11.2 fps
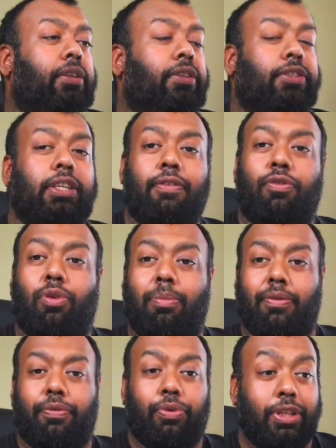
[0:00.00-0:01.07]
So yeah, for
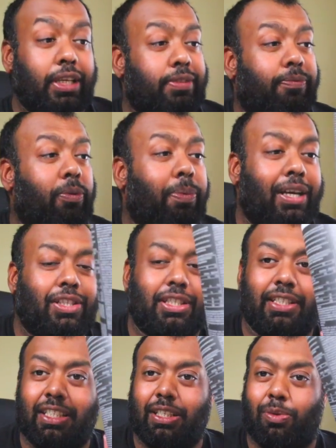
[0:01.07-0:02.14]
packaging,
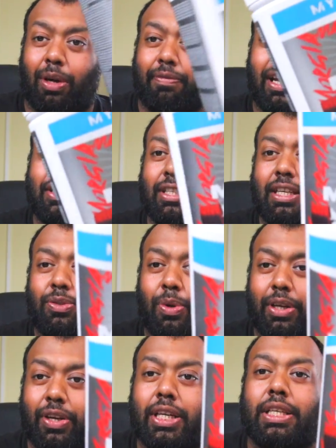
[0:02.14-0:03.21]
it's actually quite flashy, it's
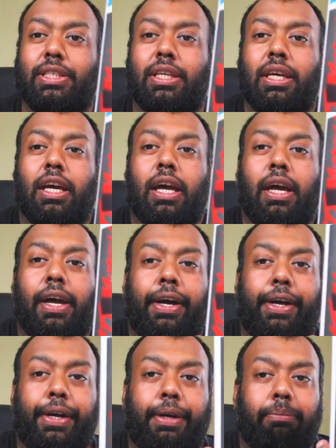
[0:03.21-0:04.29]
quite nice.
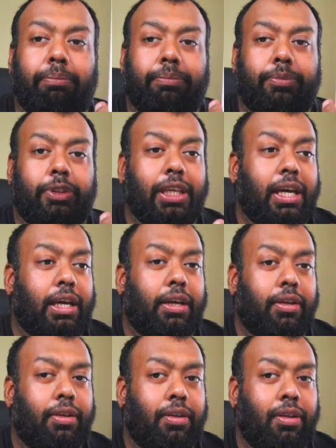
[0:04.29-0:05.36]
So yeah,
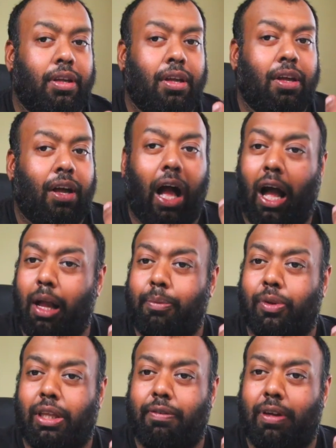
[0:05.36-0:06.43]
I'm
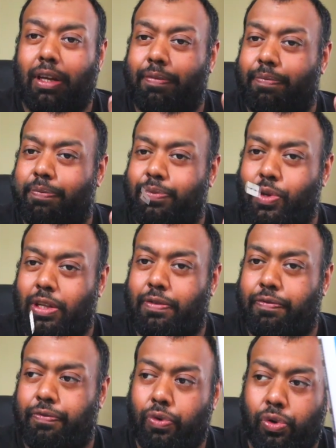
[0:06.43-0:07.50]
gonna give it a solid
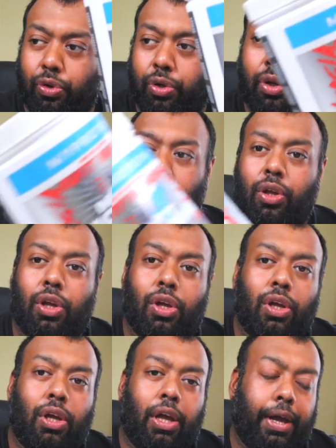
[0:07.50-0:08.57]
4.
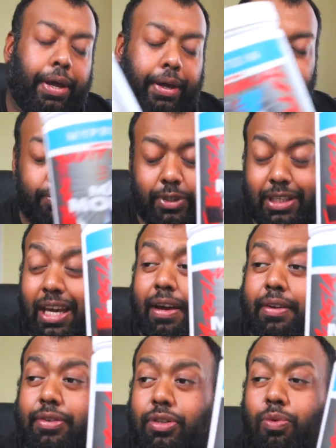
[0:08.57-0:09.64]
So
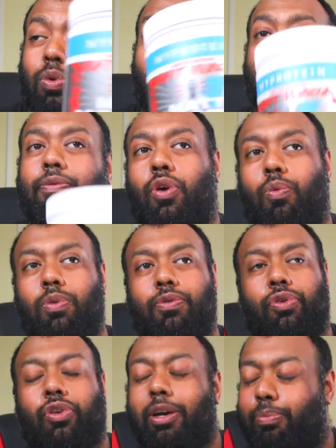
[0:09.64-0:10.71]
yeah, so what we've got
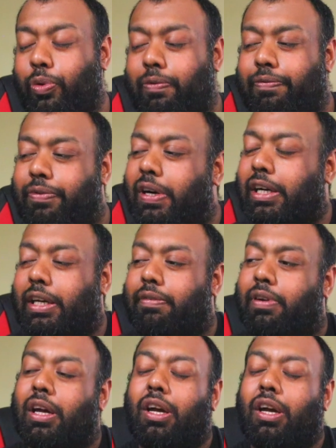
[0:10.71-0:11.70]
9.5.